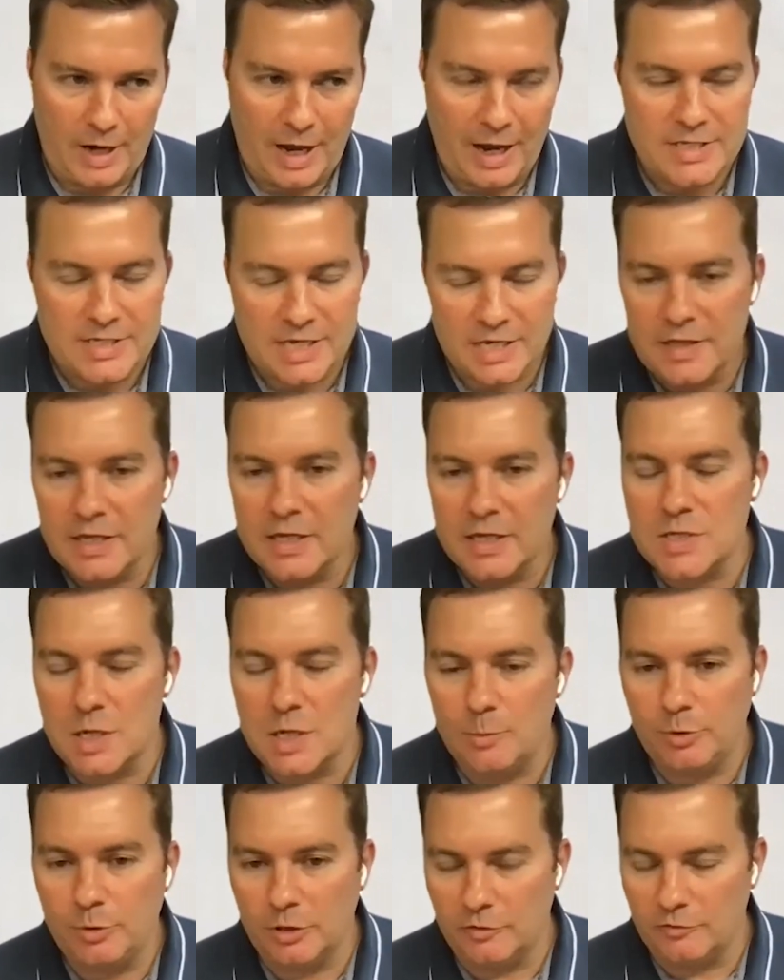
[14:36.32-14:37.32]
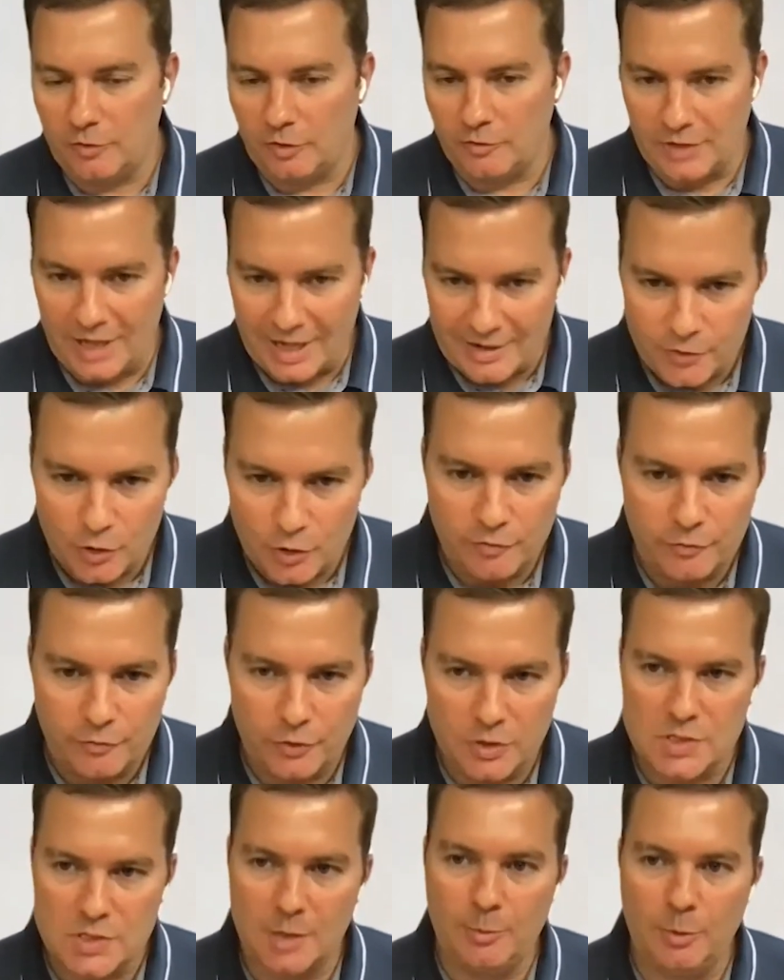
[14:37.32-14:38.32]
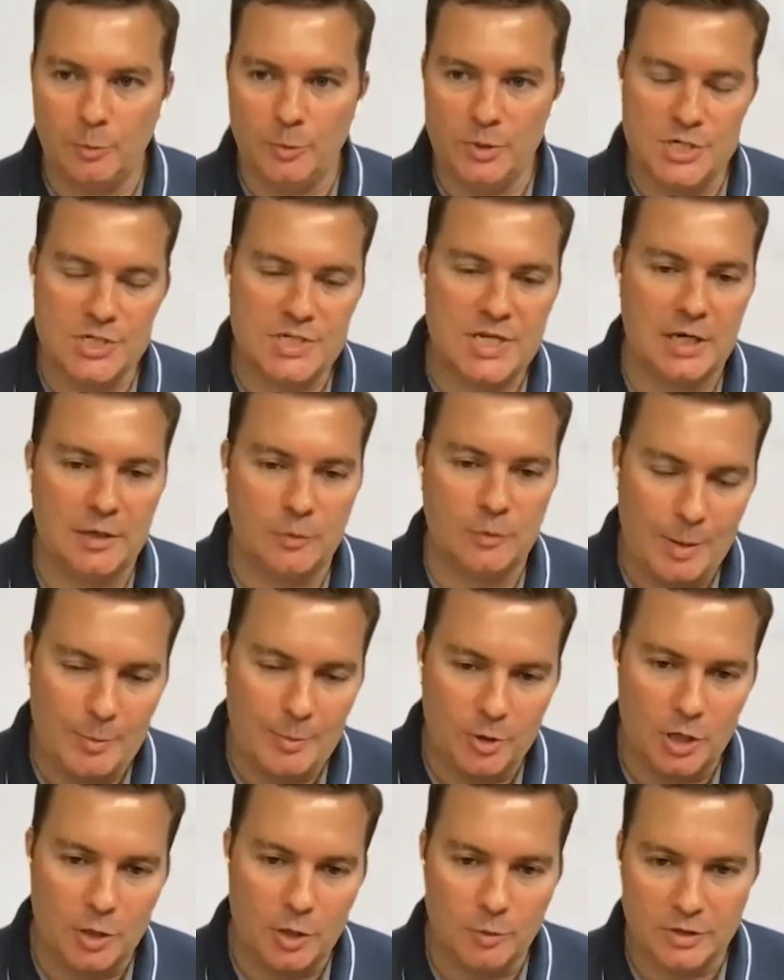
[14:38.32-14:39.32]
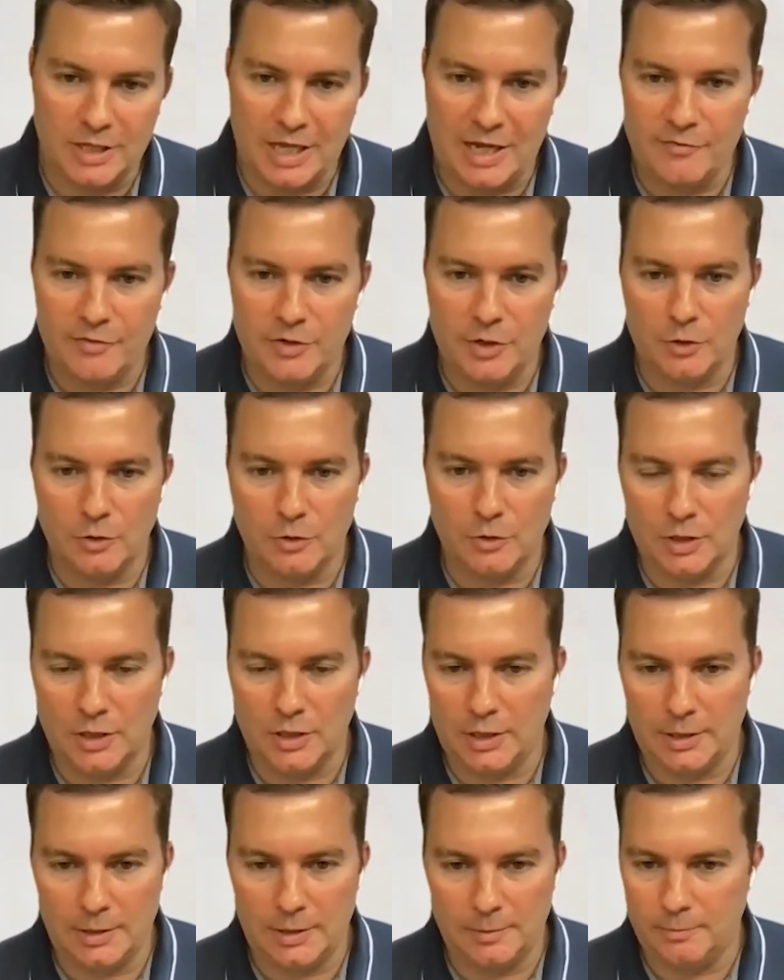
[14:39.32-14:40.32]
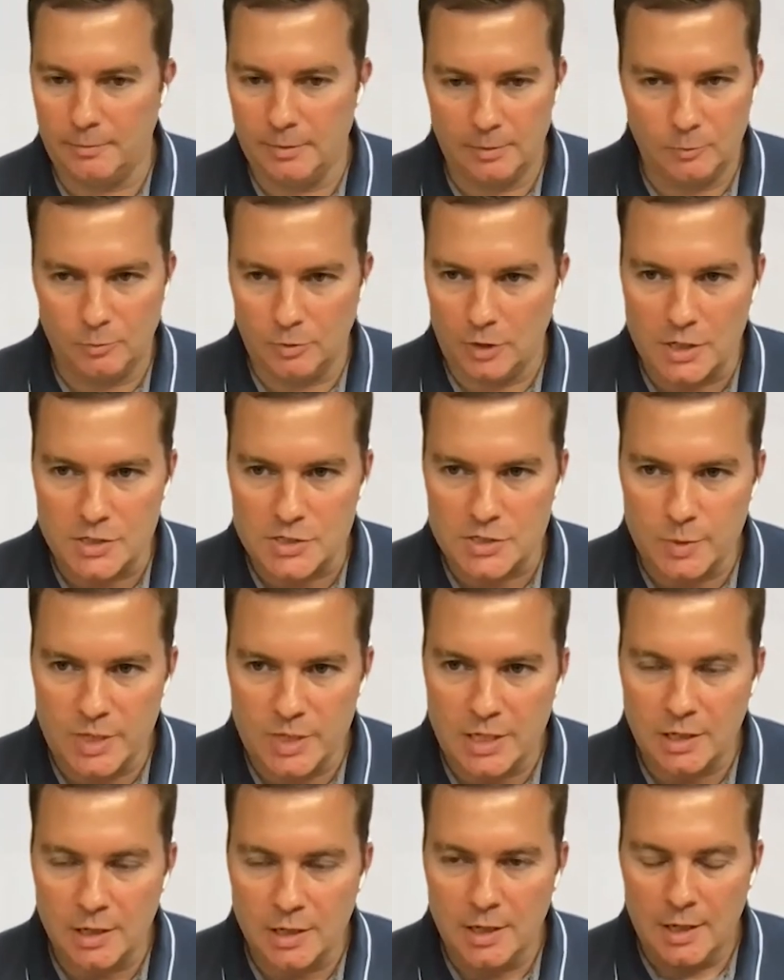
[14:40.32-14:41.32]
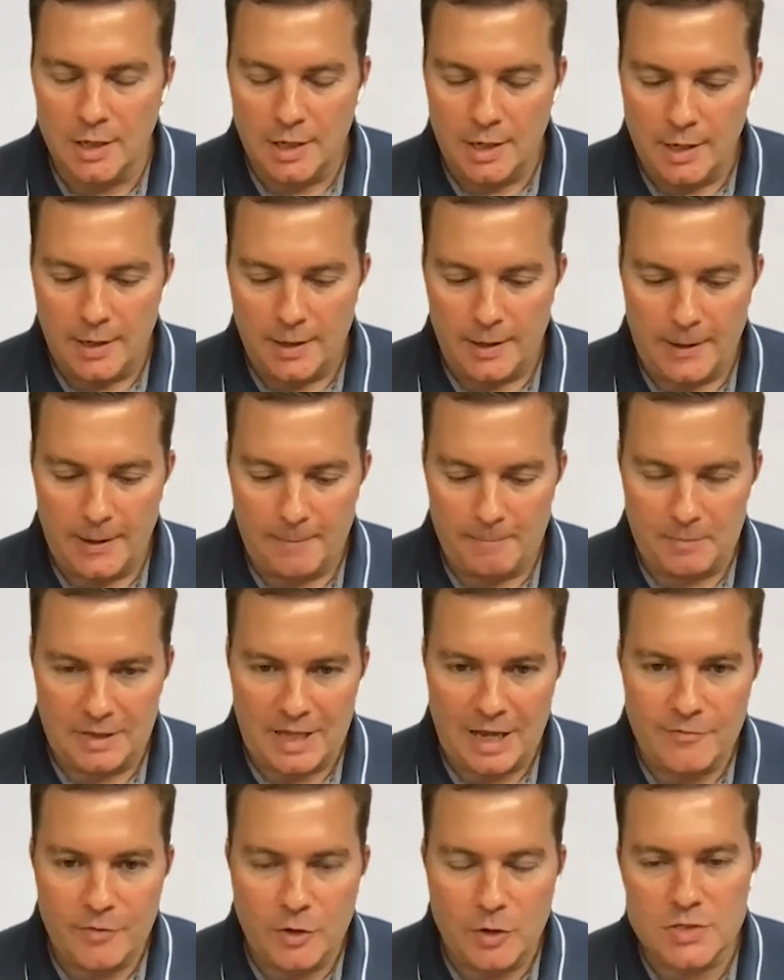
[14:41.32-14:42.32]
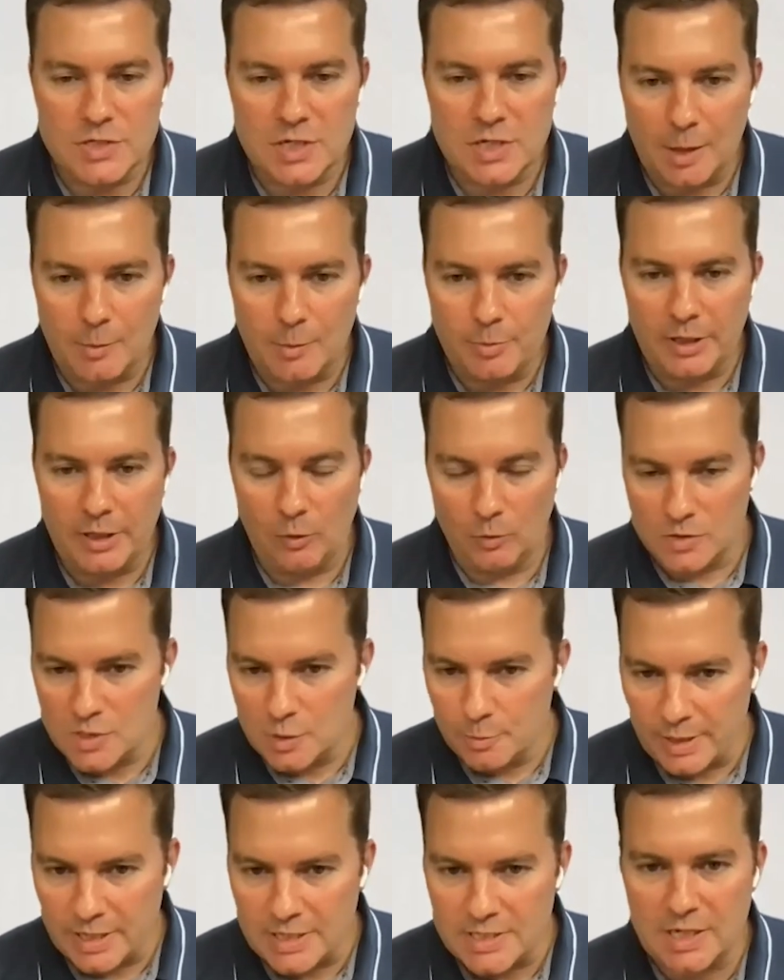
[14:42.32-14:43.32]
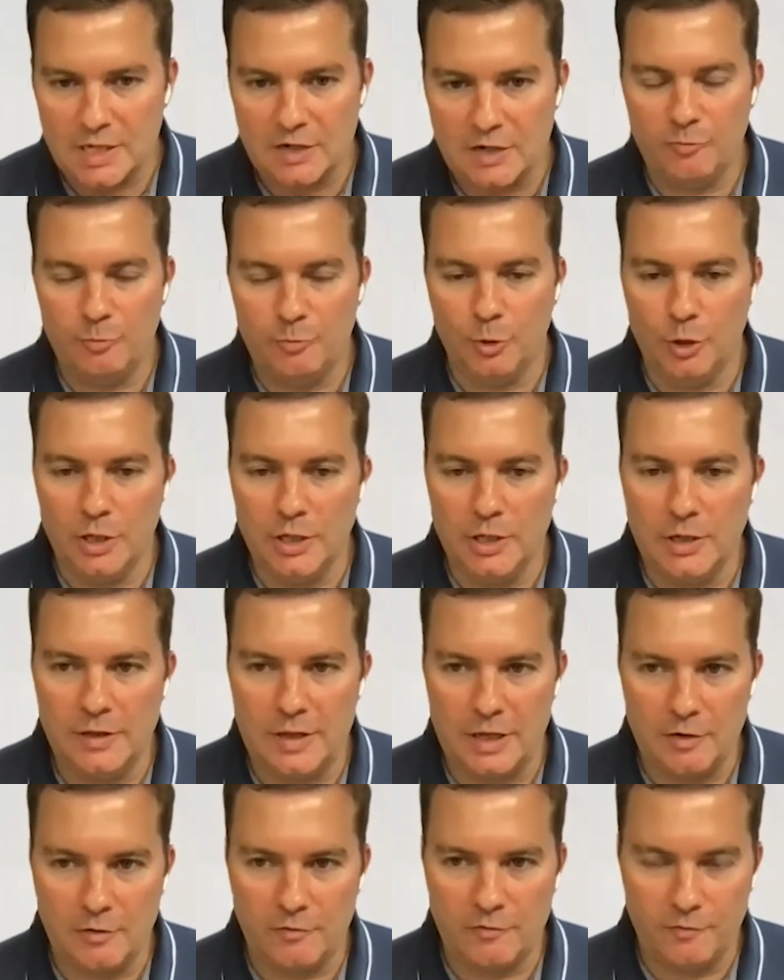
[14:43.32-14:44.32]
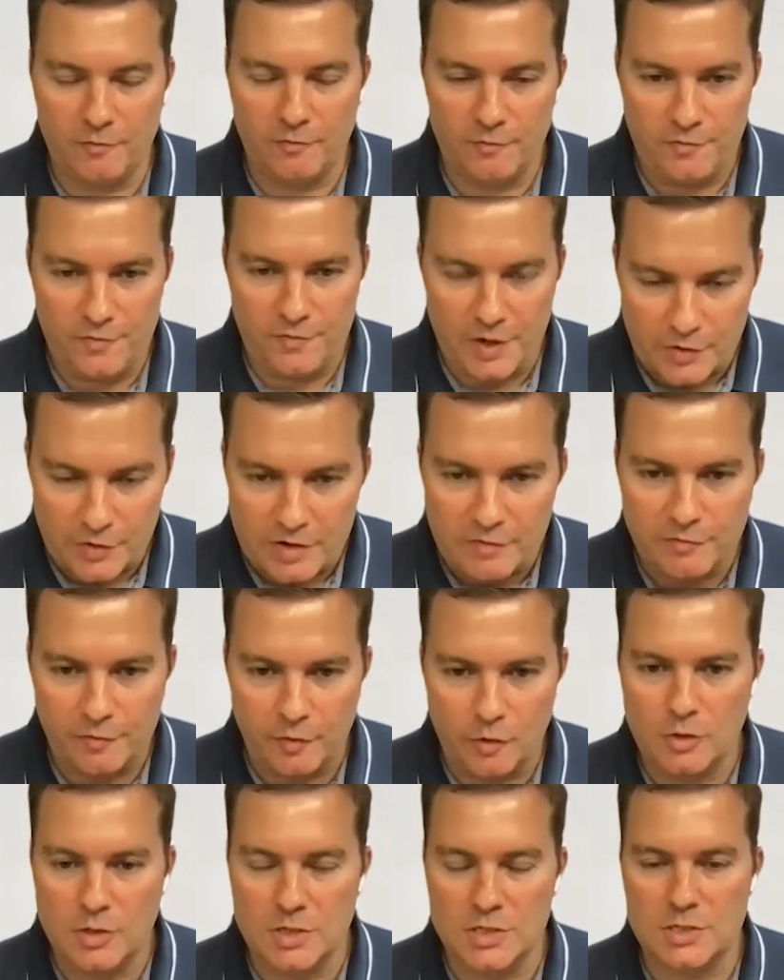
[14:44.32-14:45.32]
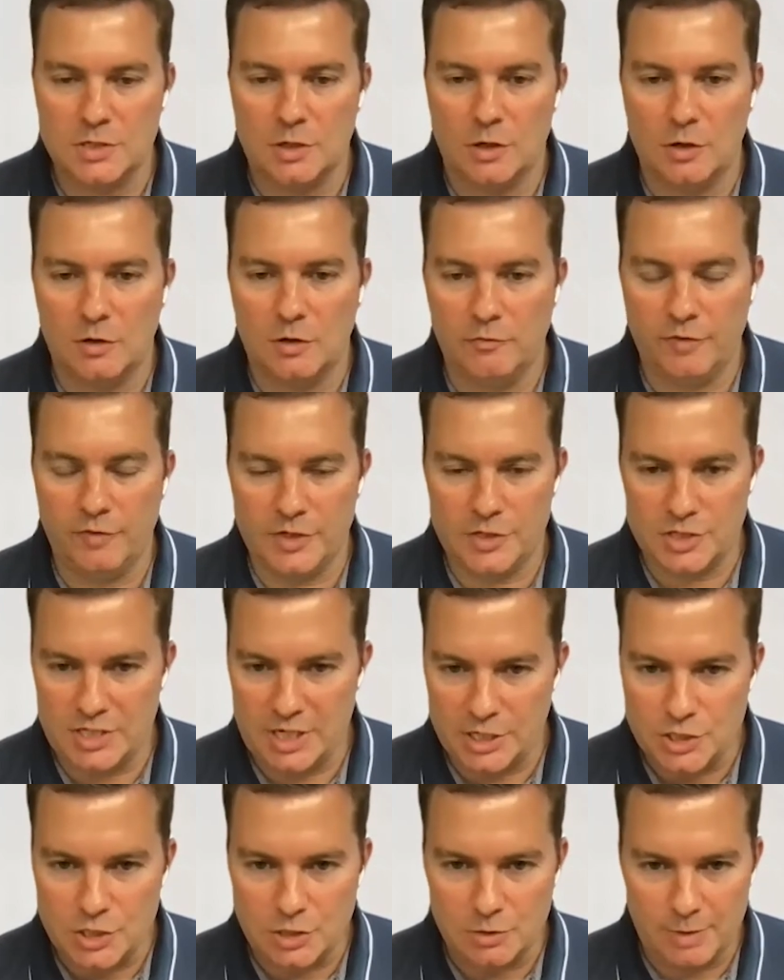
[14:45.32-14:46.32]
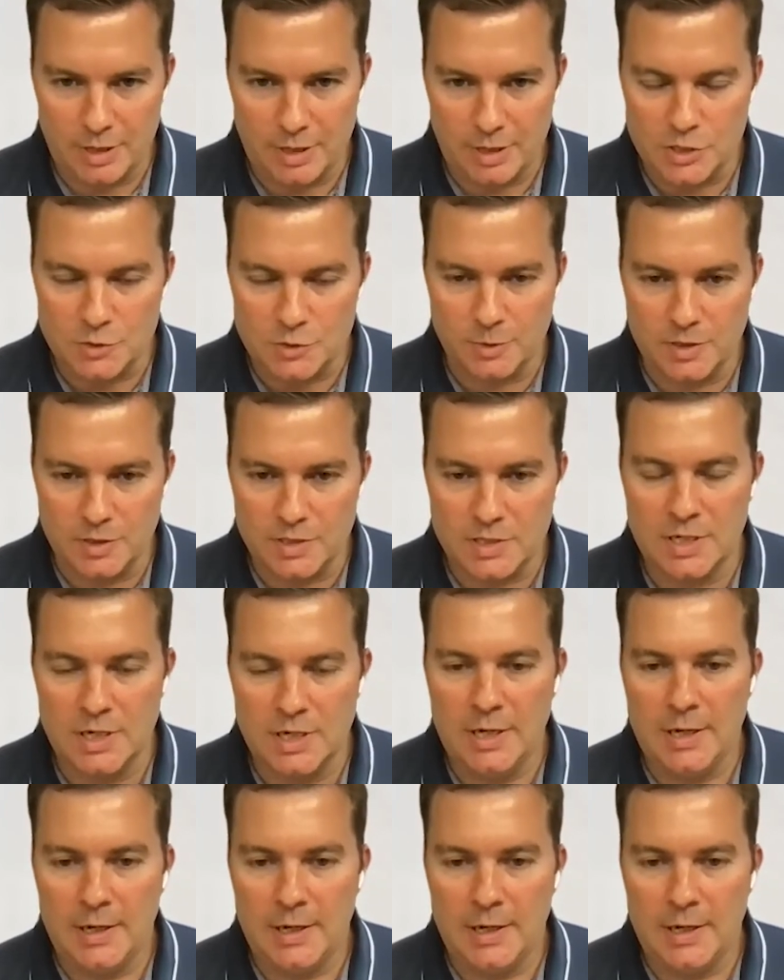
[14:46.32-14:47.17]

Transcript: I take the example of Liveo, for example. We just had a webinar with Liveo last week. Liveo is a company also based out of Berlin. They're very focused on vegetation management